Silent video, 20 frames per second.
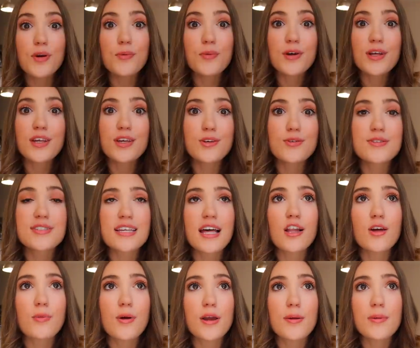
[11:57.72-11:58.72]
we really do
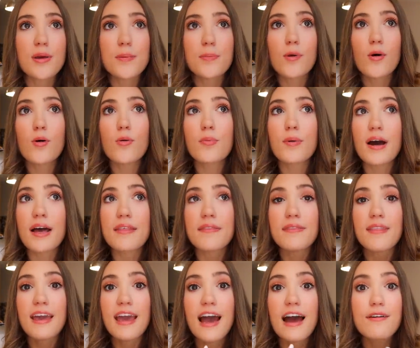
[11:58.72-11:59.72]
celebrate people
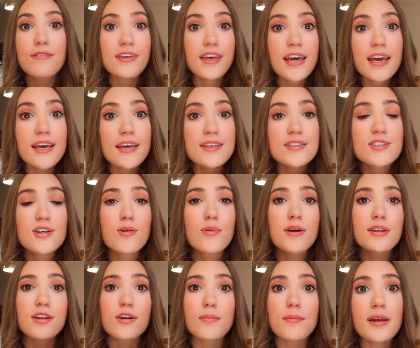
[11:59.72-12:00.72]
when they have kids or
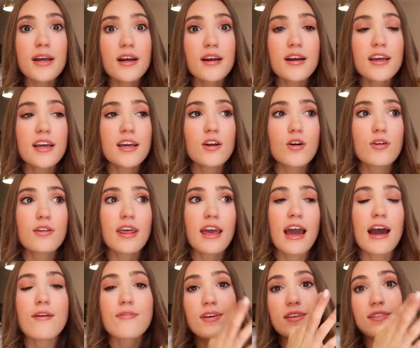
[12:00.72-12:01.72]
when they're married or they
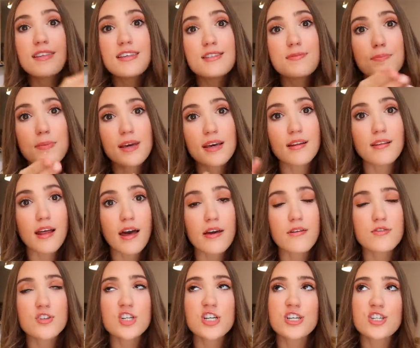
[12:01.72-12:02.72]
have like these big
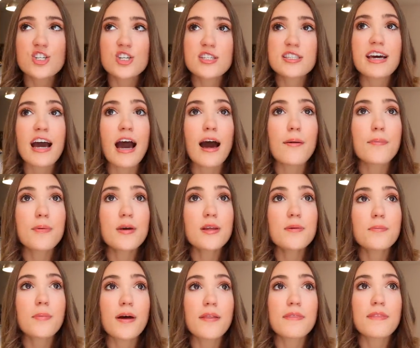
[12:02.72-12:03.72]
life changes
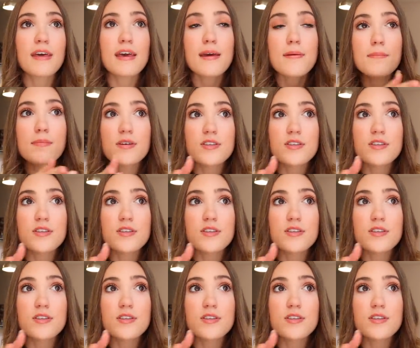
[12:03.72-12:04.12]
happen, but the in